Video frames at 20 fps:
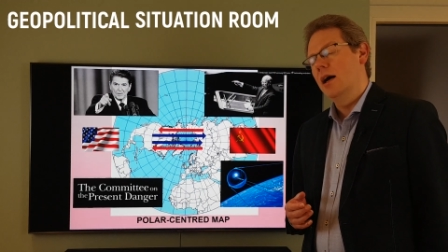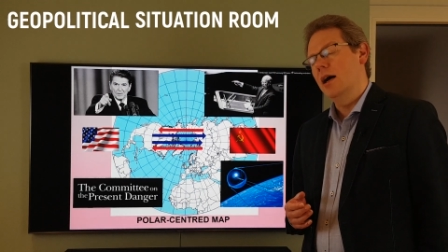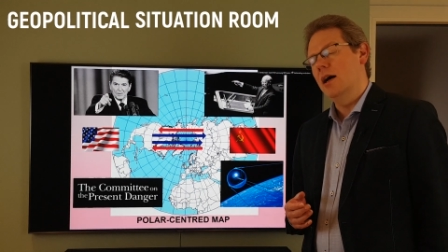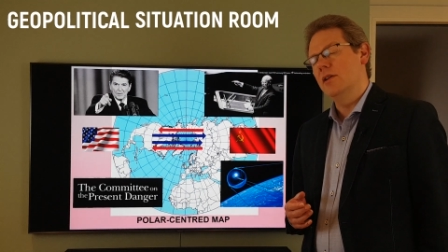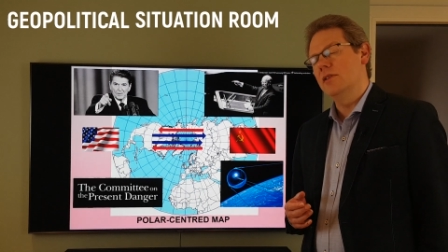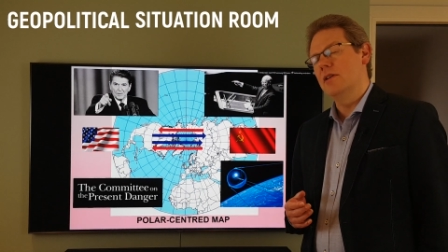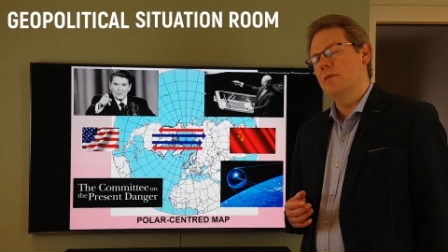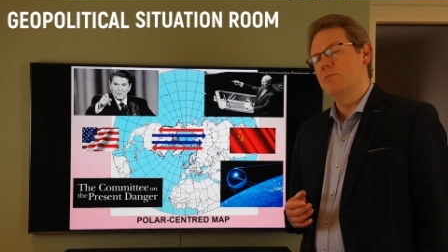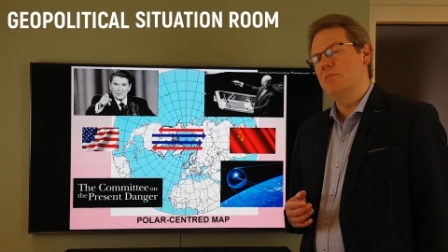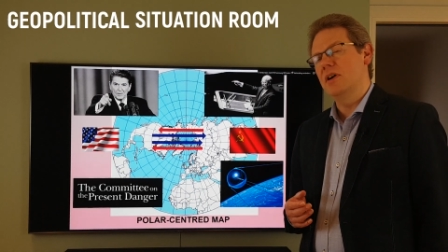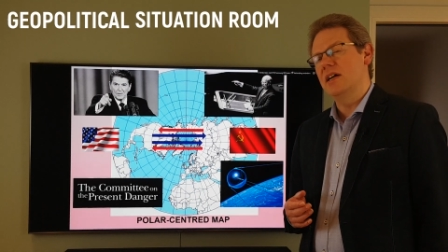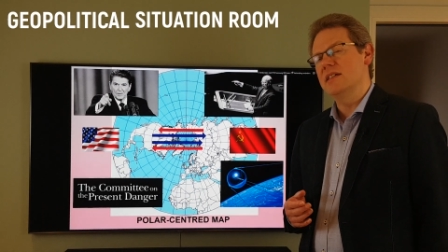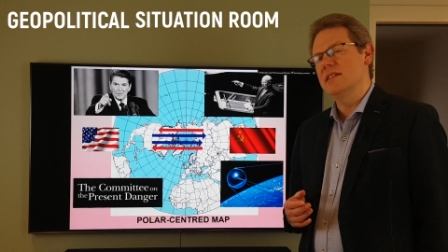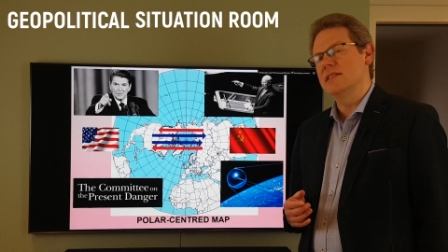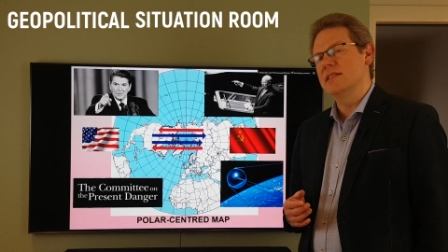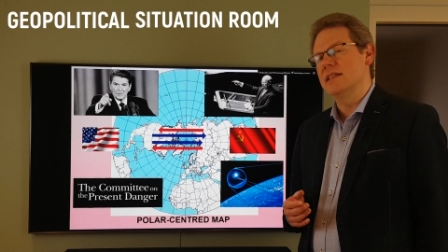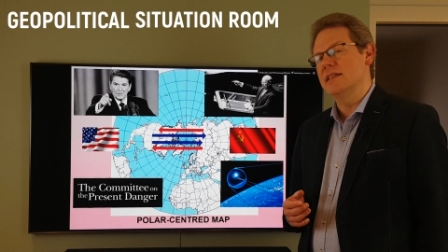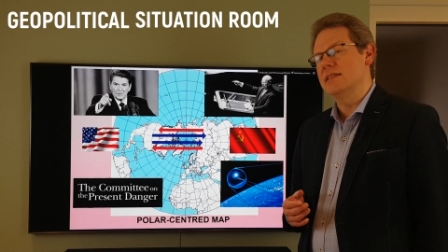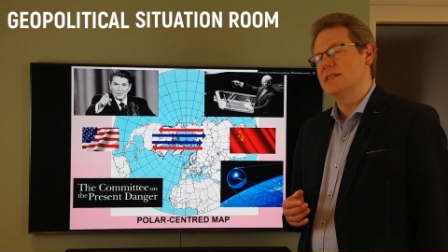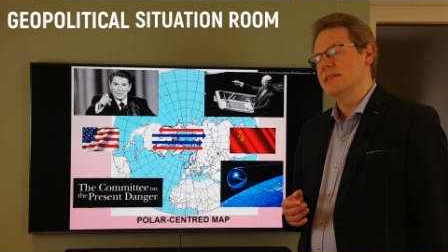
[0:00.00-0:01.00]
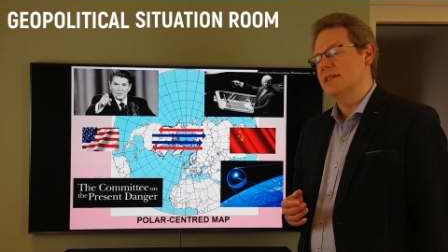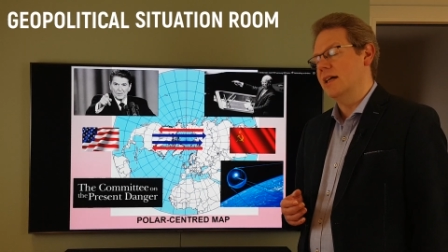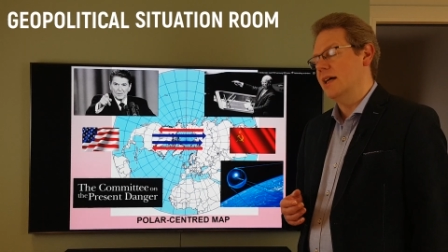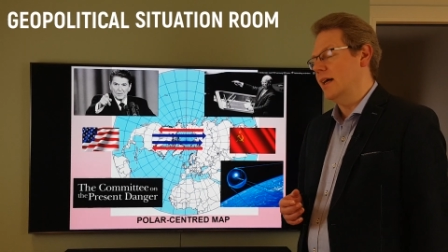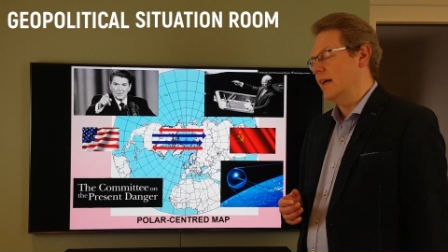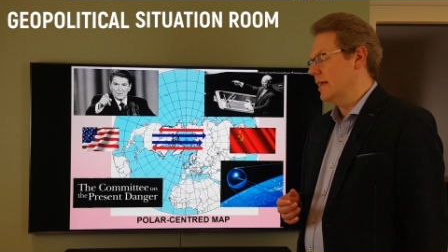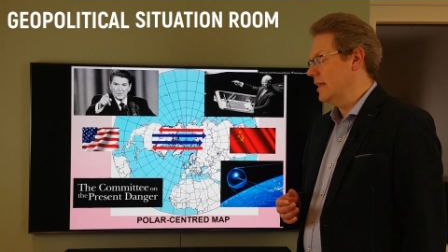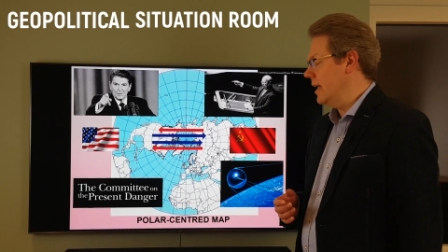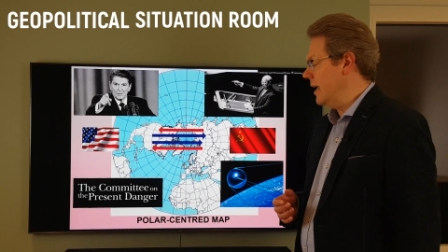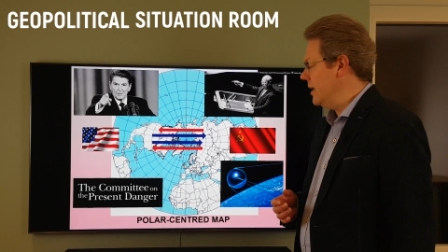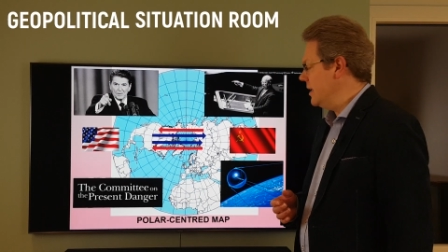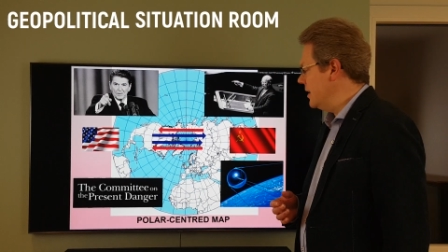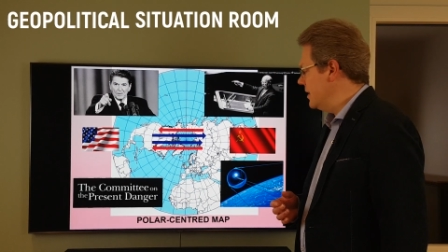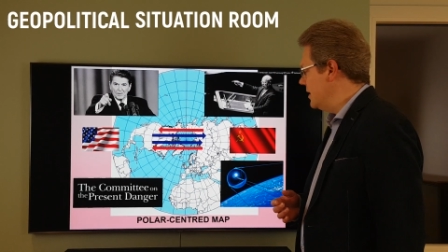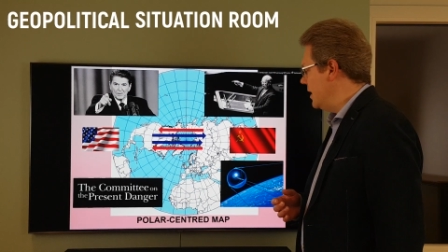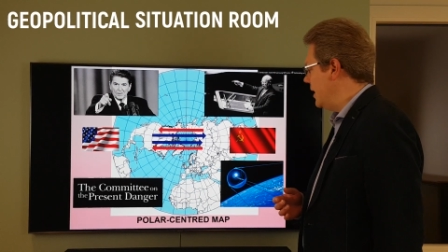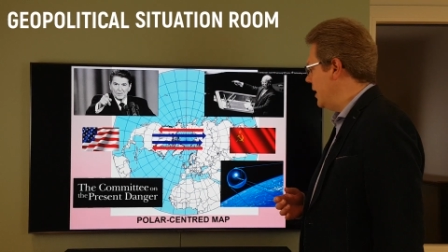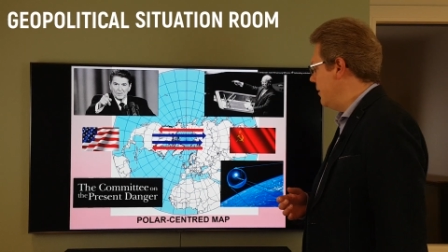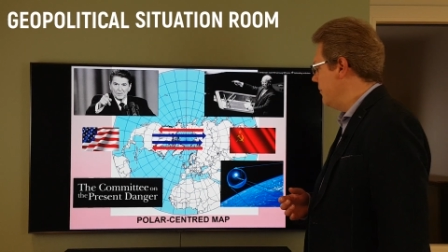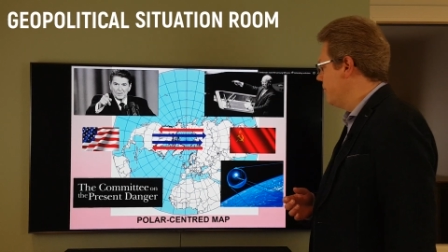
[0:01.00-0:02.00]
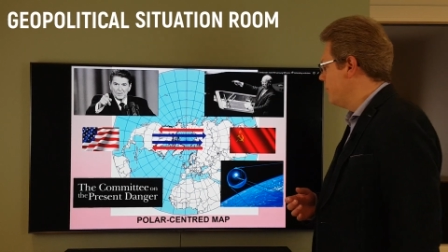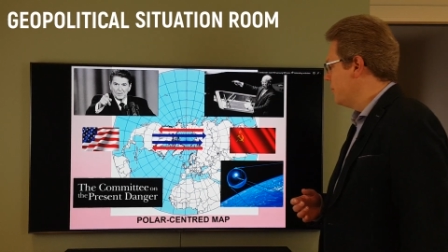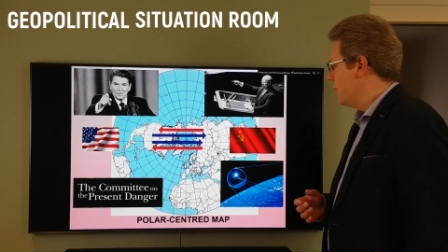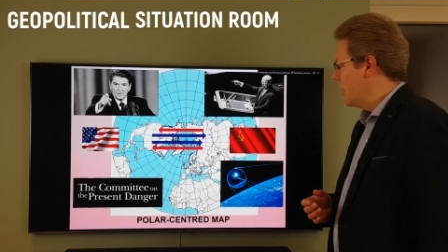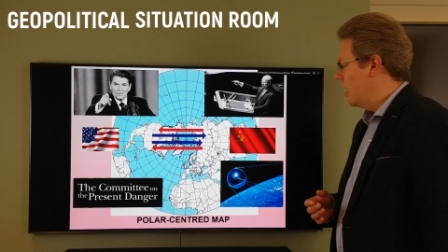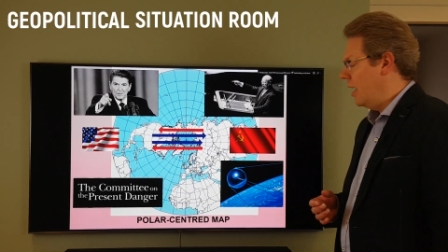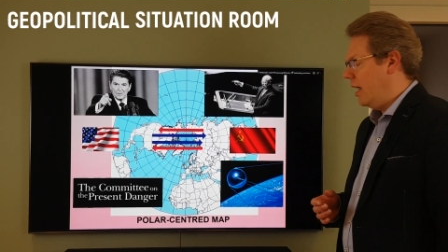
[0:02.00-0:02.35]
under President Kennedy,